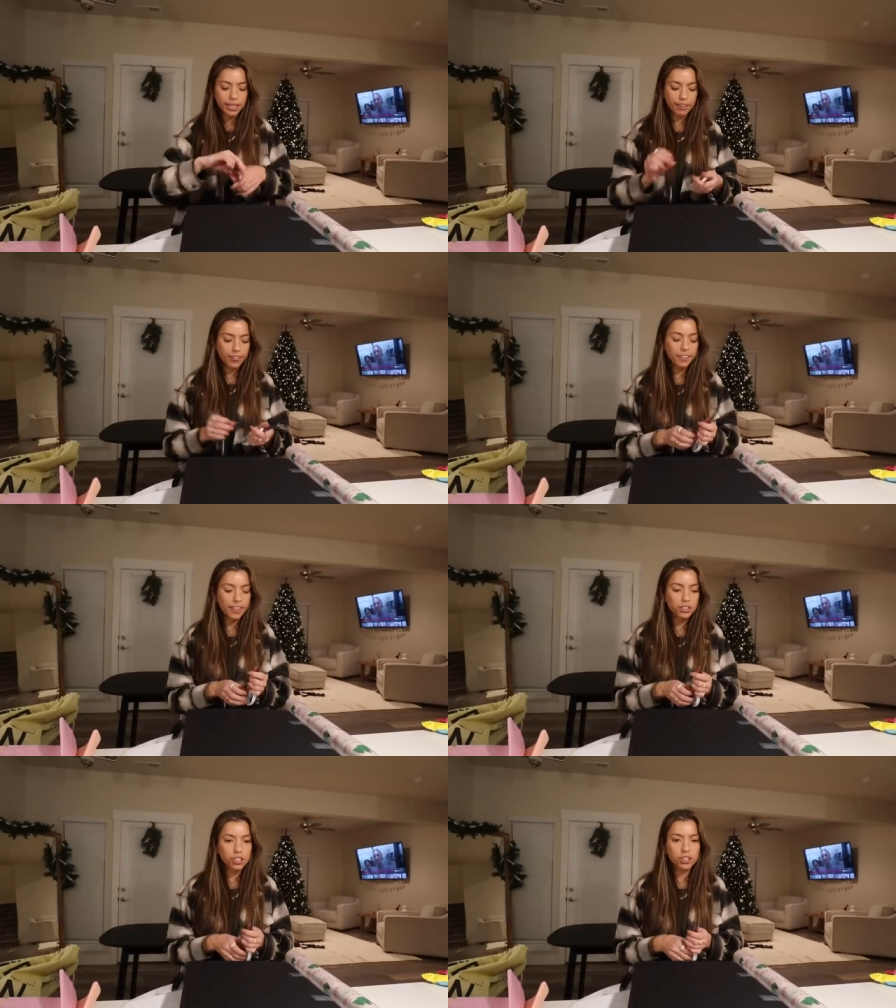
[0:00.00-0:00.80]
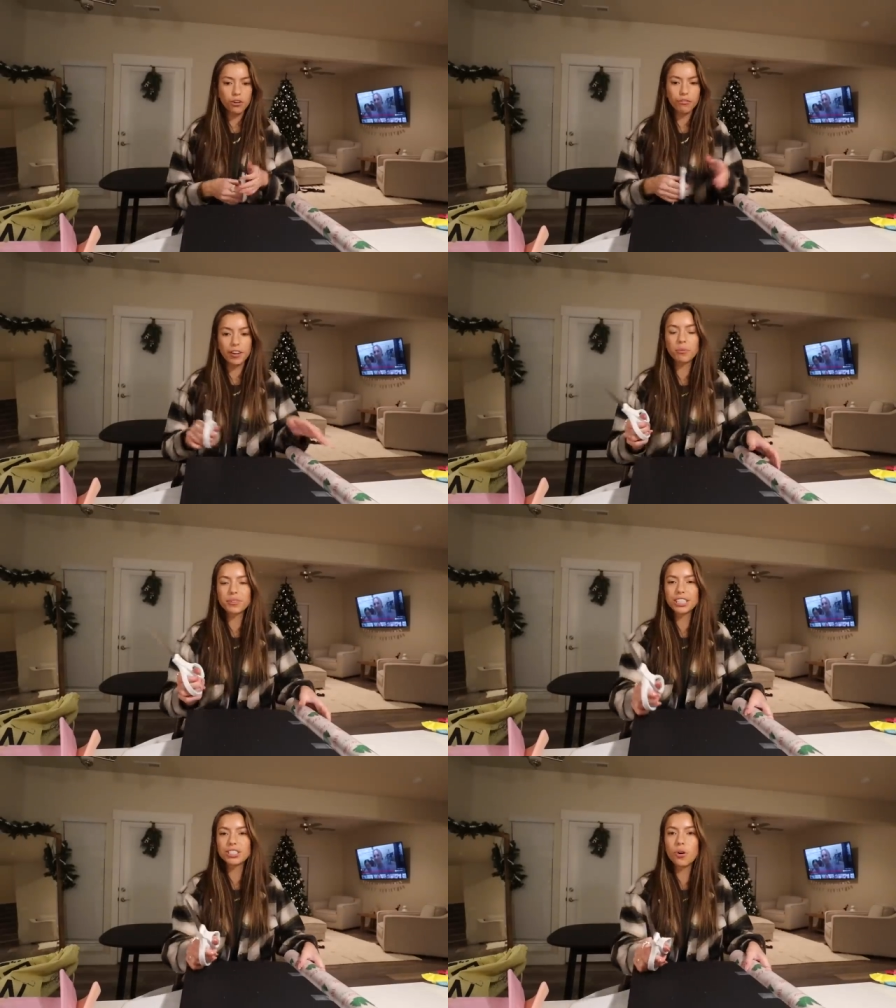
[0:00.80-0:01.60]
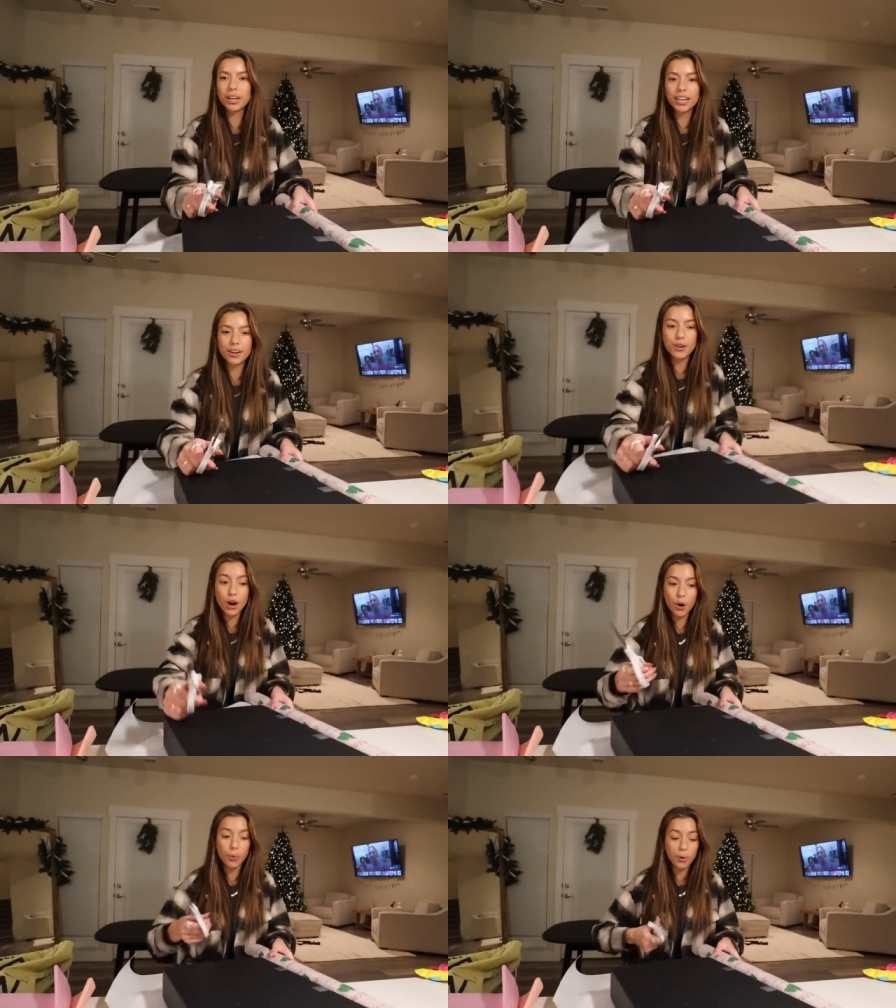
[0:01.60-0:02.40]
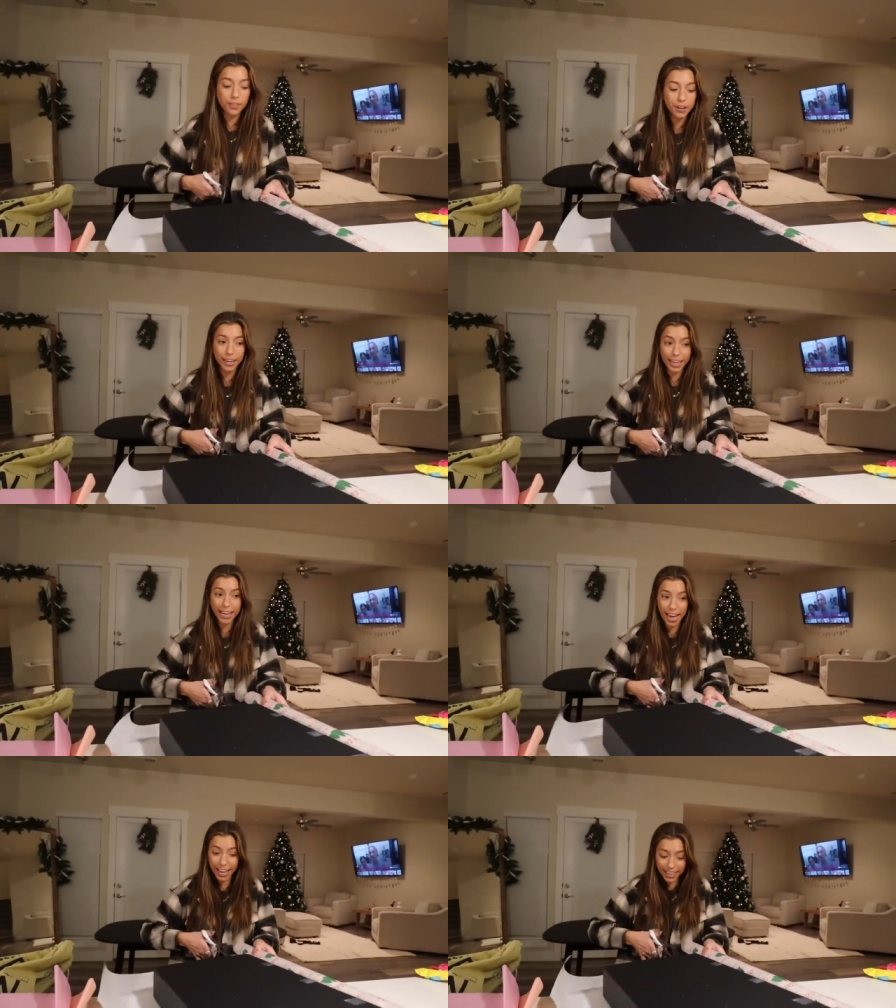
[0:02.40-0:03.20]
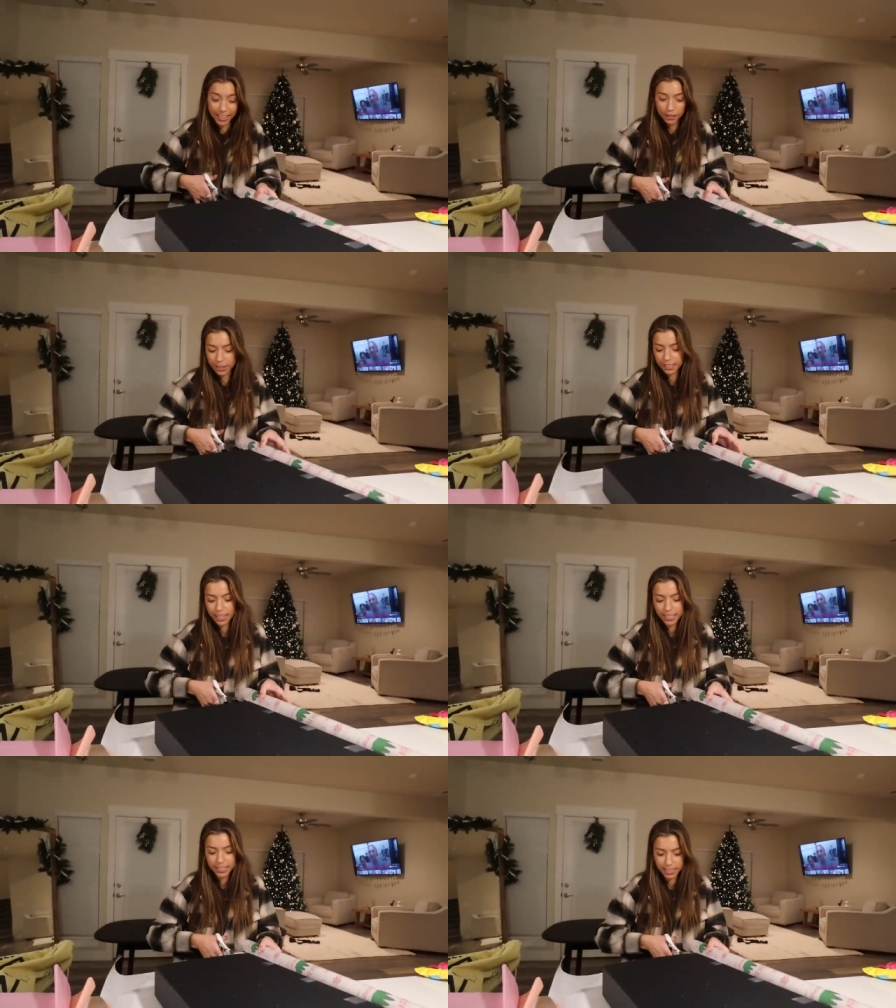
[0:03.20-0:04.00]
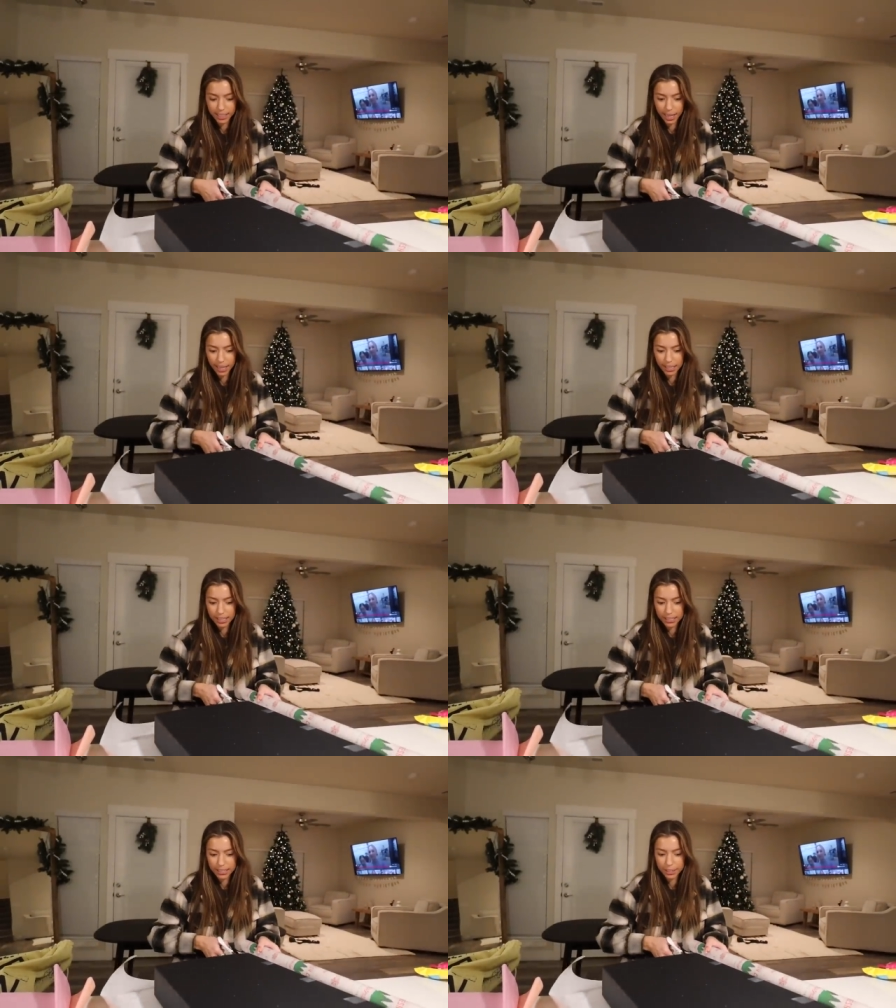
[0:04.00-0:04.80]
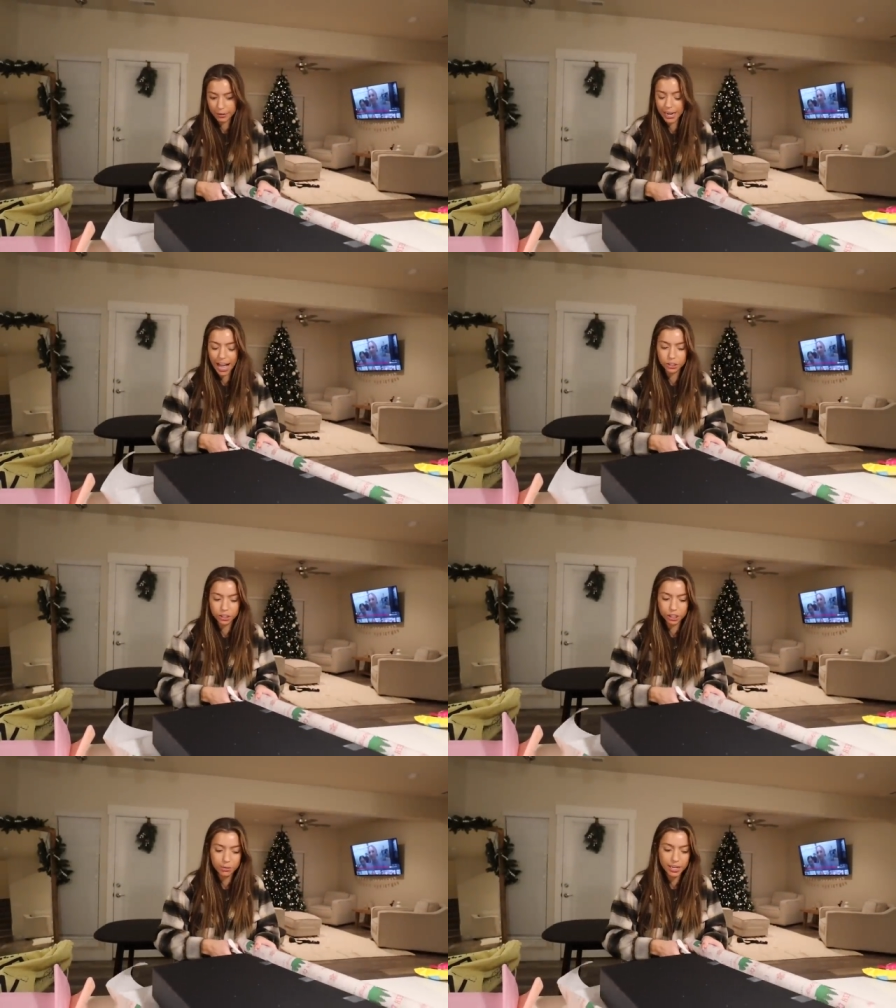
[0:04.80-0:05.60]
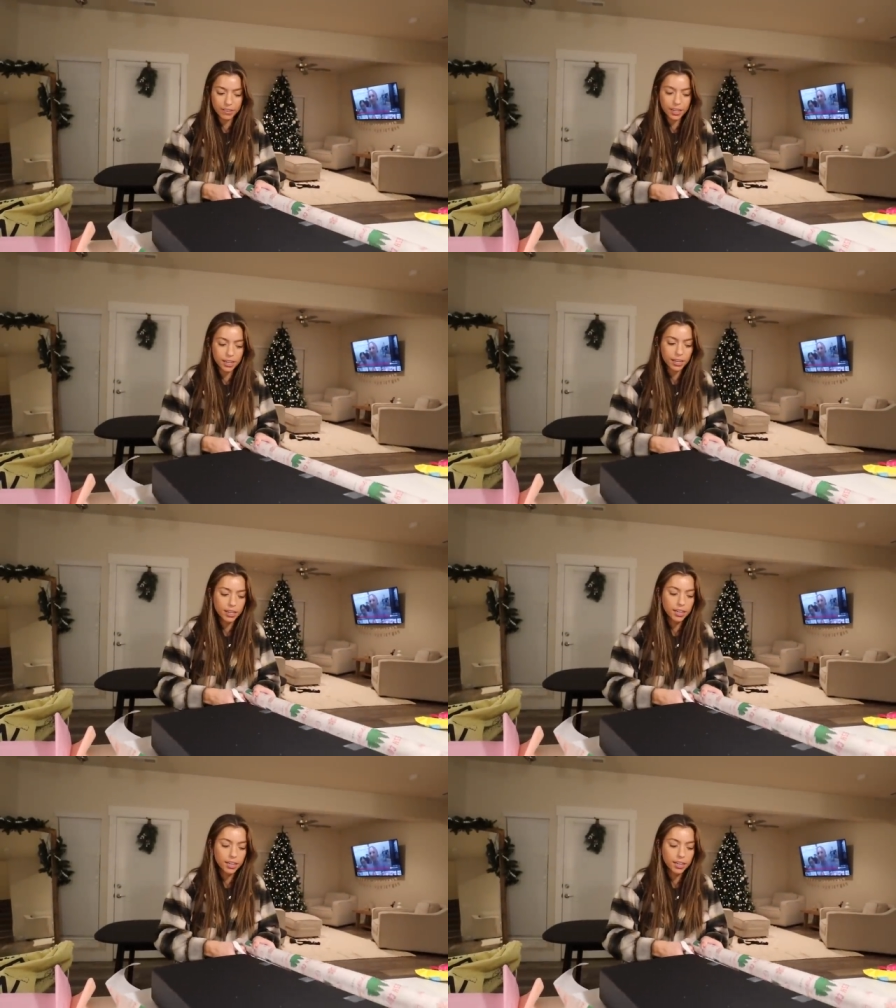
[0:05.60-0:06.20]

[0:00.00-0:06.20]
Like, I feel like that's just so fun when they don't know what they're gonna get and you get to like see like their reaction or whatever.